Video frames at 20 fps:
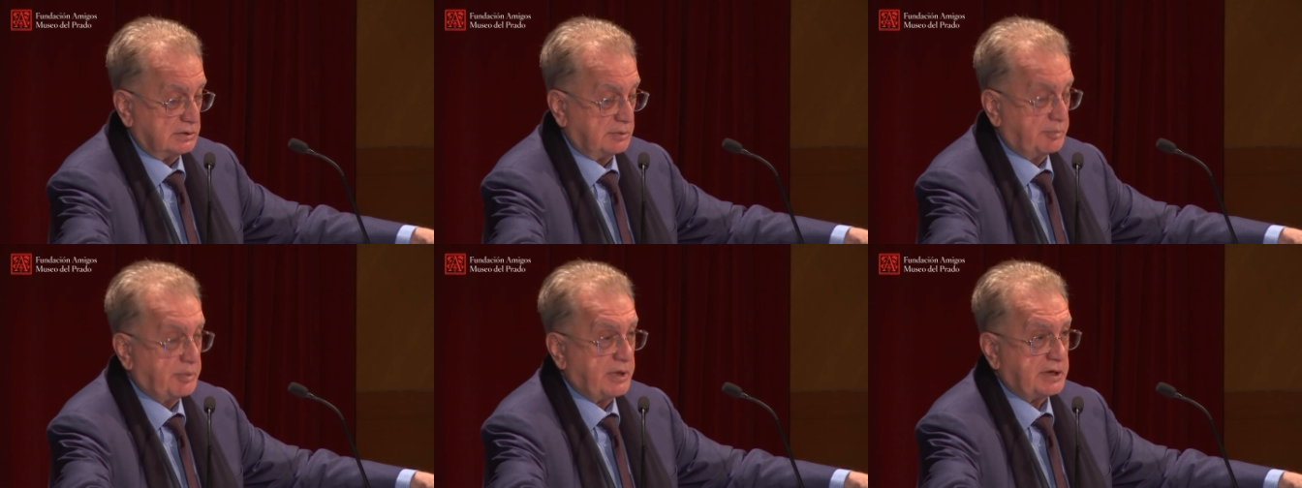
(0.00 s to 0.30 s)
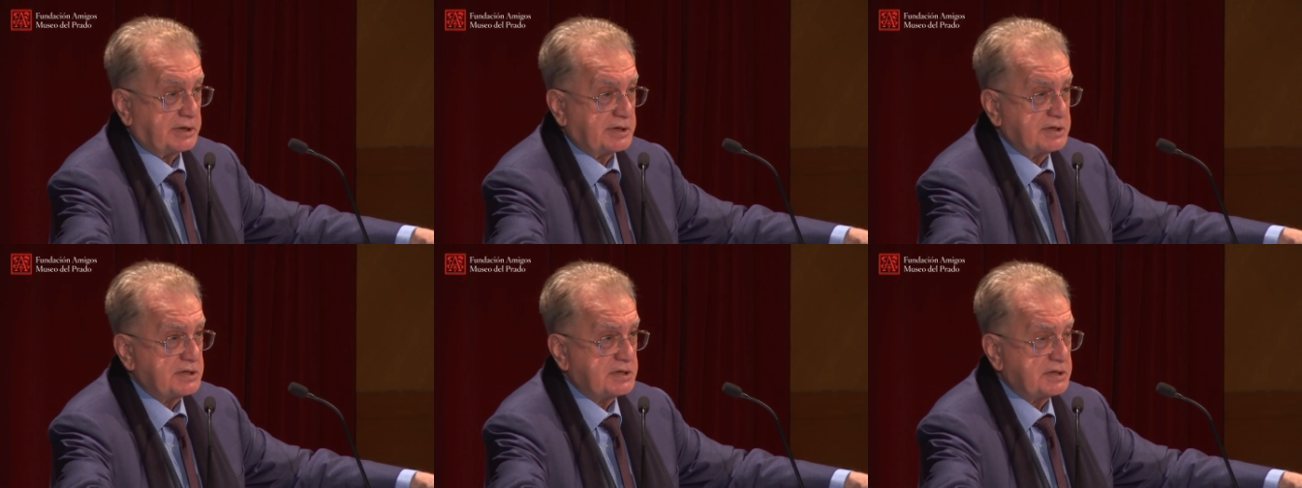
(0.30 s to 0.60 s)

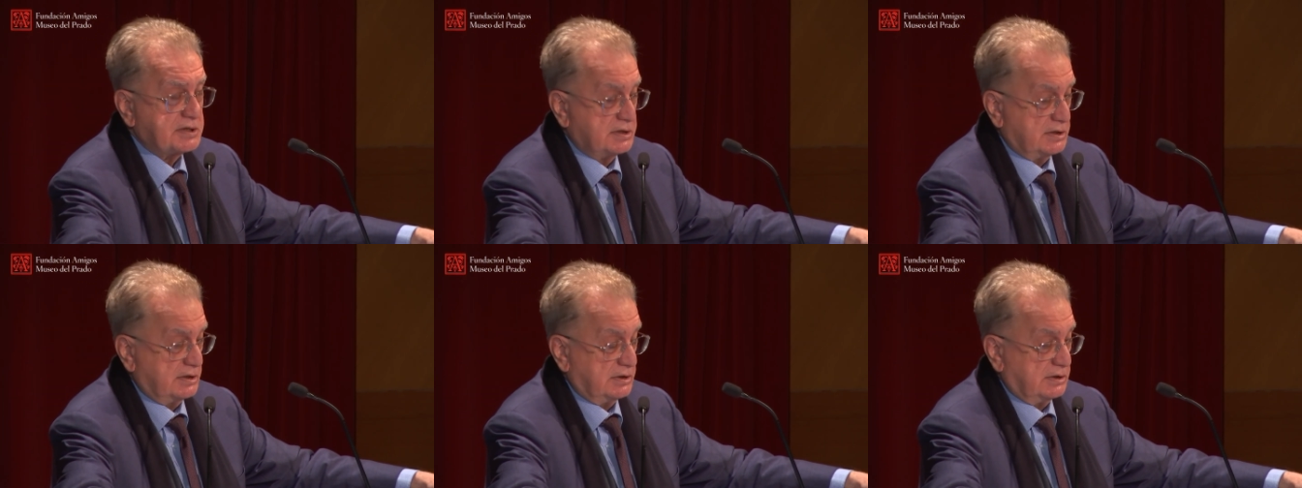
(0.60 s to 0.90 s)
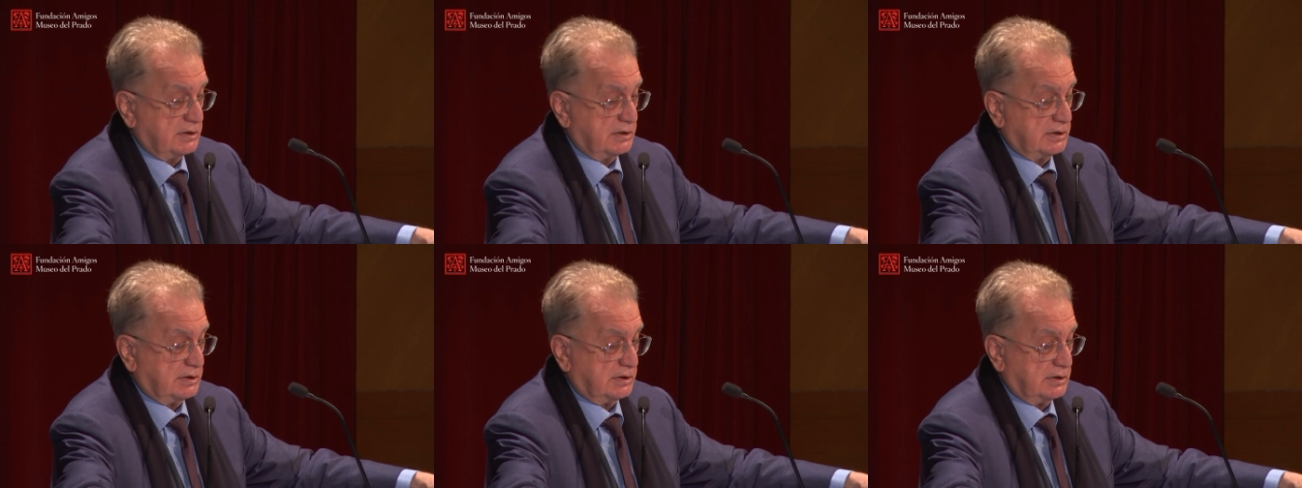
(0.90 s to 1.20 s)
Paris,
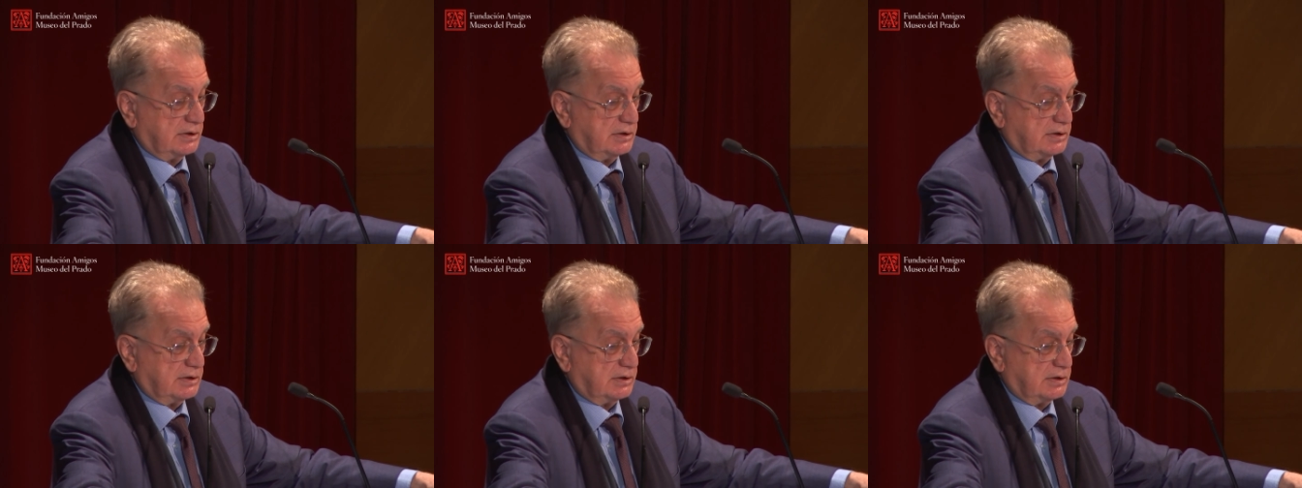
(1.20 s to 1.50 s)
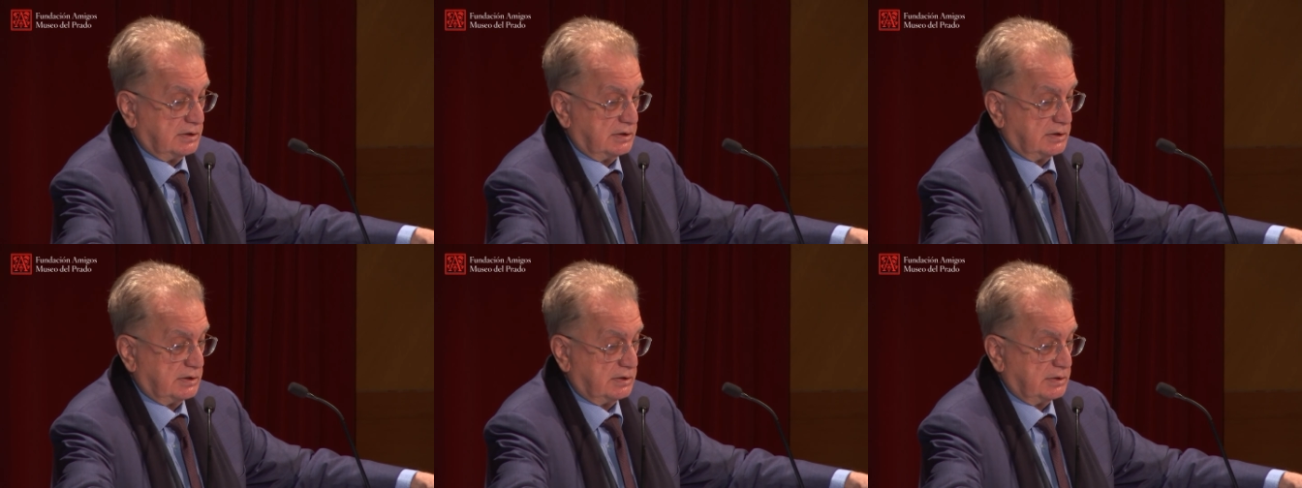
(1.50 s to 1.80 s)
uh,
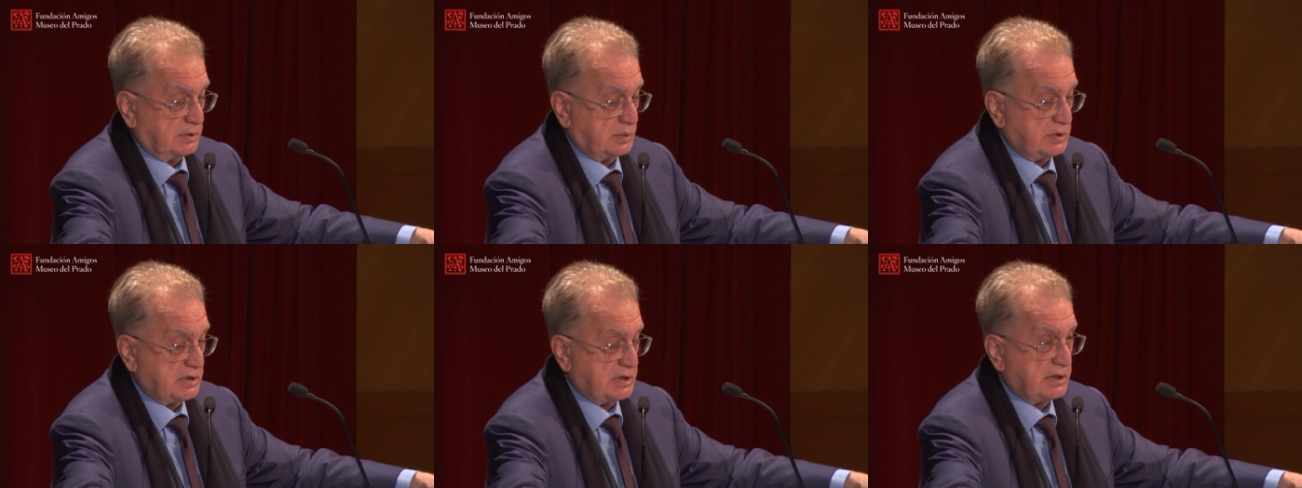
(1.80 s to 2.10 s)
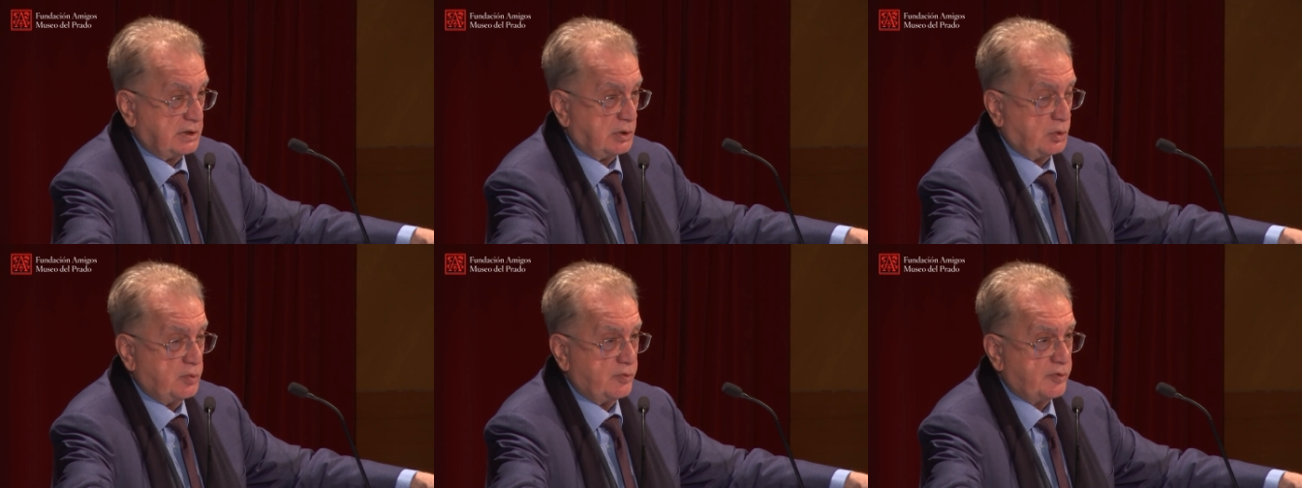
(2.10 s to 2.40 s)
with
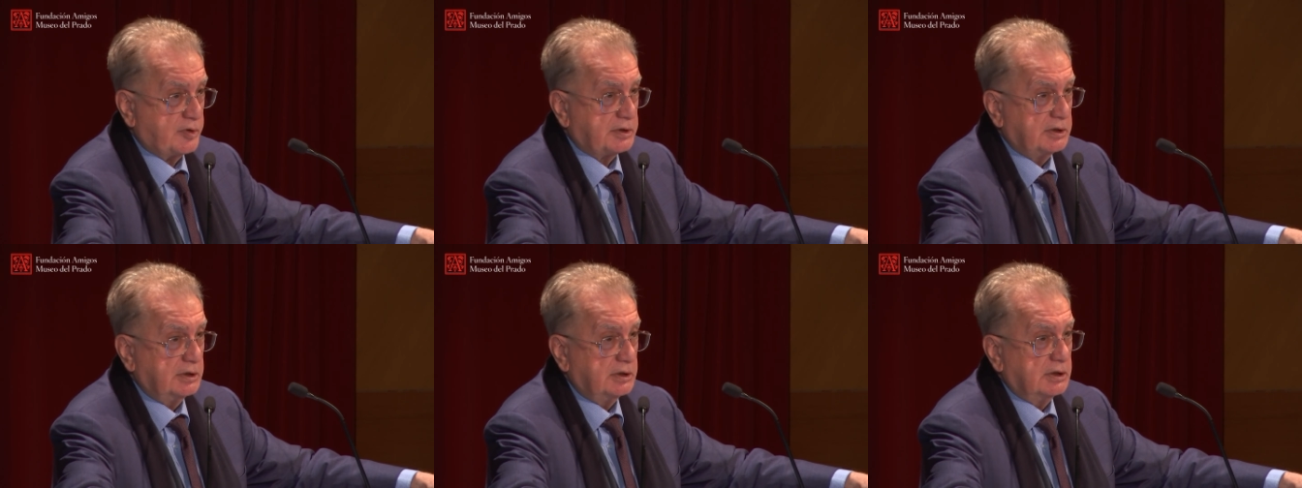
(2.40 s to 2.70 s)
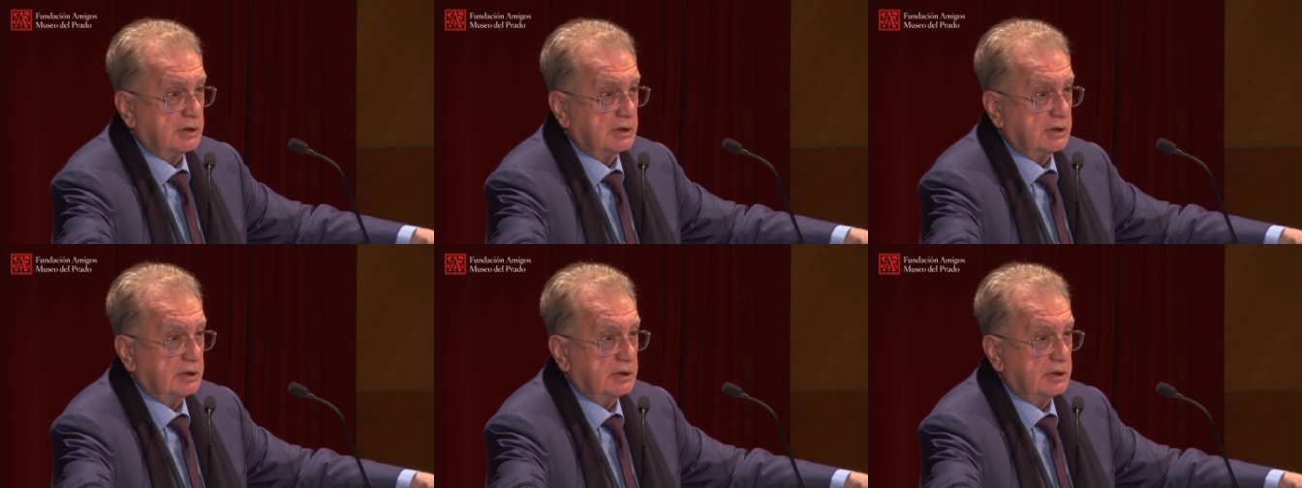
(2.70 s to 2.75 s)
the Louvre.